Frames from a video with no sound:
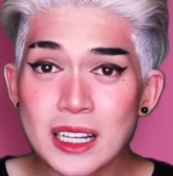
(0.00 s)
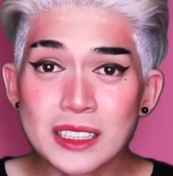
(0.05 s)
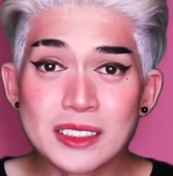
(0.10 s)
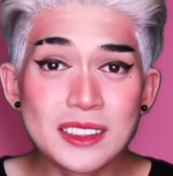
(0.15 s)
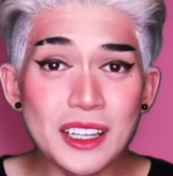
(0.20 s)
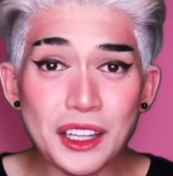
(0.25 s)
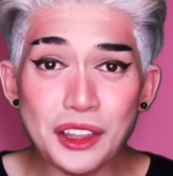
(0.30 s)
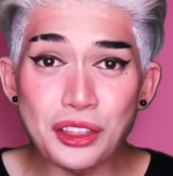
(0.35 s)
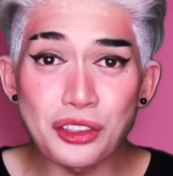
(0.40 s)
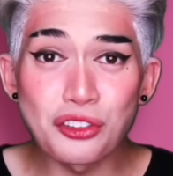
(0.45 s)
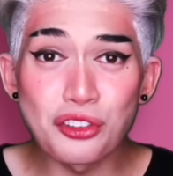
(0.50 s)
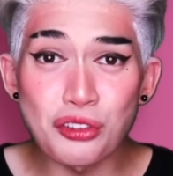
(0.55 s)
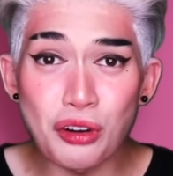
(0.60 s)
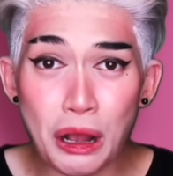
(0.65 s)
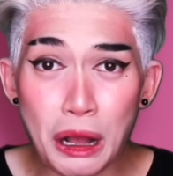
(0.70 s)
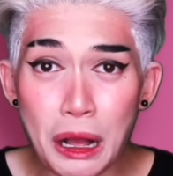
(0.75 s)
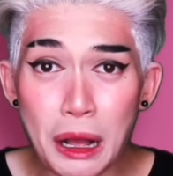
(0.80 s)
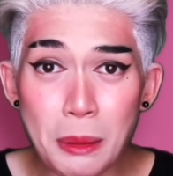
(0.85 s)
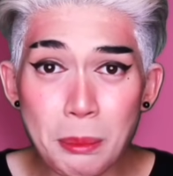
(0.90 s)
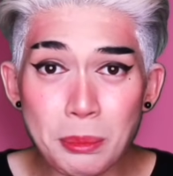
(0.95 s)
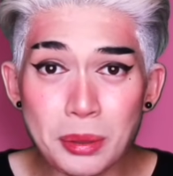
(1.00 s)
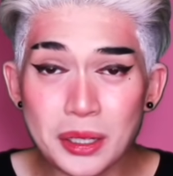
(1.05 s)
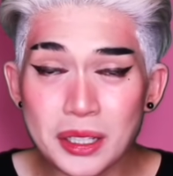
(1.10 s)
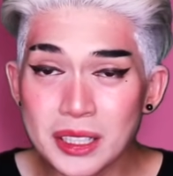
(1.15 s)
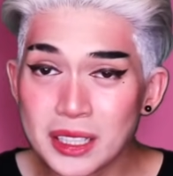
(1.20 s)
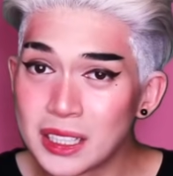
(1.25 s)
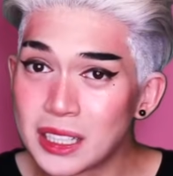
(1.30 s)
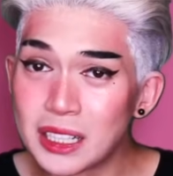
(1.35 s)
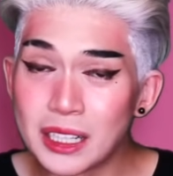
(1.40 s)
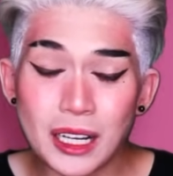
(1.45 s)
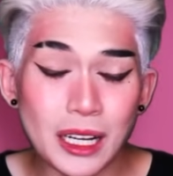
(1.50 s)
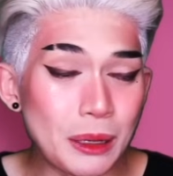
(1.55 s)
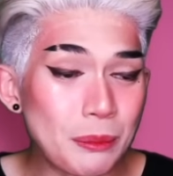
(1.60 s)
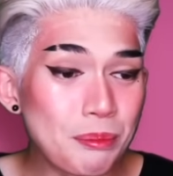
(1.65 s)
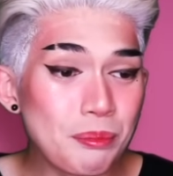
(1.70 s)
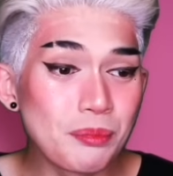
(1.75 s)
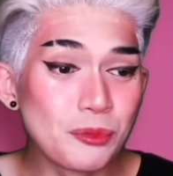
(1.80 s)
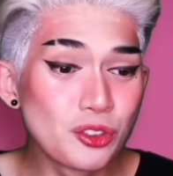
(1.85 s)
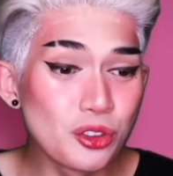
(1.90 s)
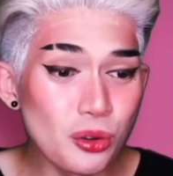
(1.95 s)
death drop,
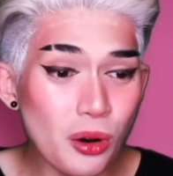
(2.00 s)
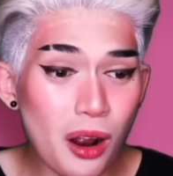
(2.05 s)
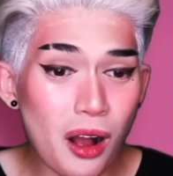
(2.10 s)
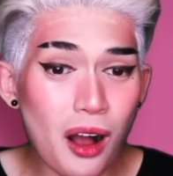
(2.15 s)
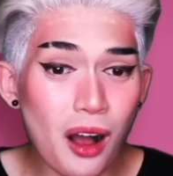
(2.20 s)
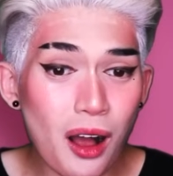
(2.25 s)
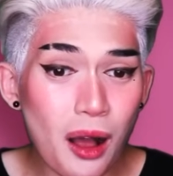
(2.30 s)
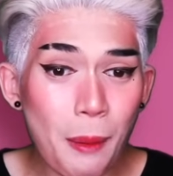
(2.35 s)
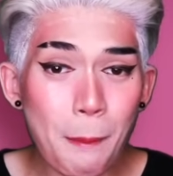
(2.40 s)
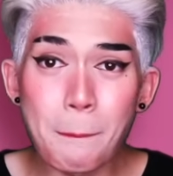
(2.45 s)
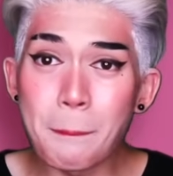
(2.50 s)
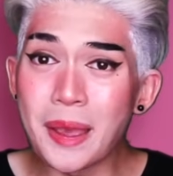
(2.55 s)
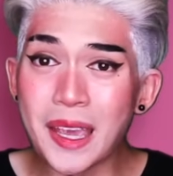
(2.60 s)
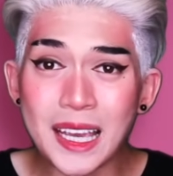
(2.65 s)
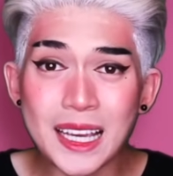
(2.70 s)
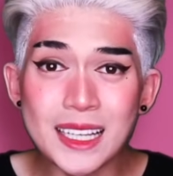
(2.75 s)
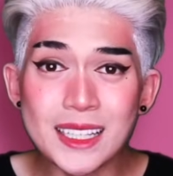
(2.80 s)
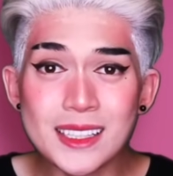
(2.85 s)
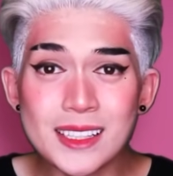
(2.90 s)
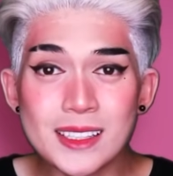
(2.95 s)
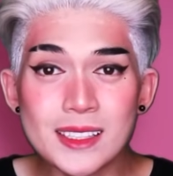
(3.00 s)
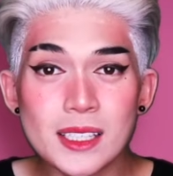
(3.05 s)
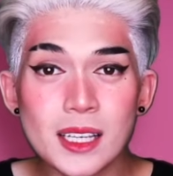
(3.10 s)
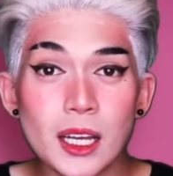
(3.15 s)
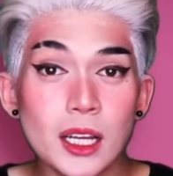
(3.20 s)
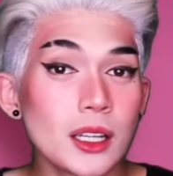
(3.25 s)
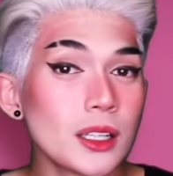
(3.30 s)
um, draw, paint,